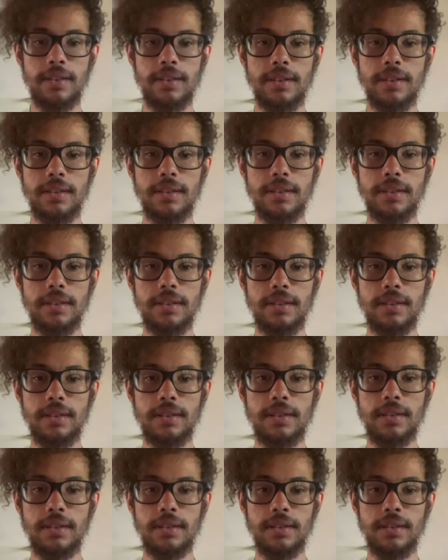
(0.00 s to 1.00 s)

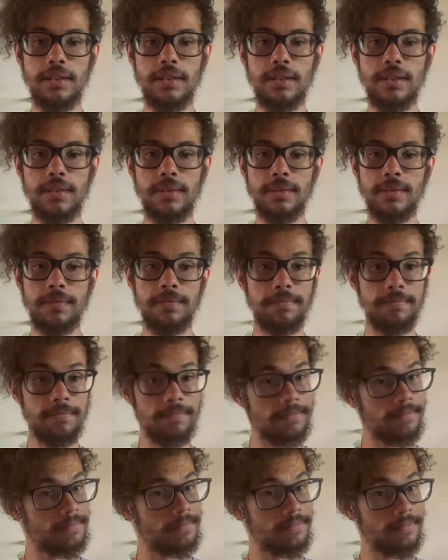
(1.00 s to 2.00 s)

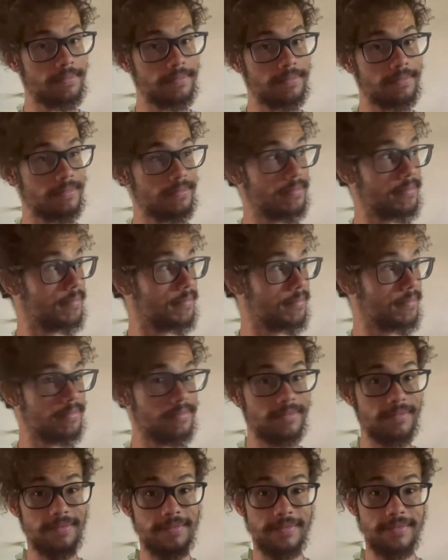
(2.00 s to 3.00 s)

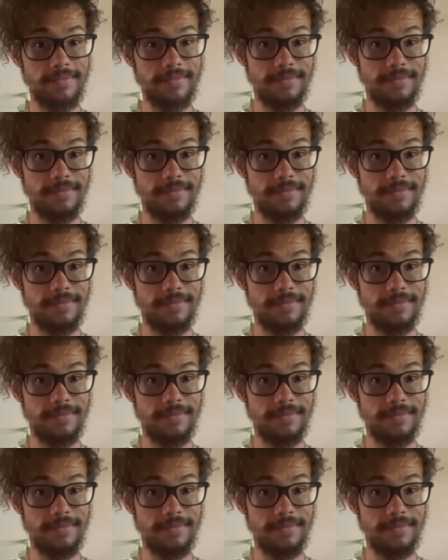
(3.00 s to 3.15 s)
(no one is talking)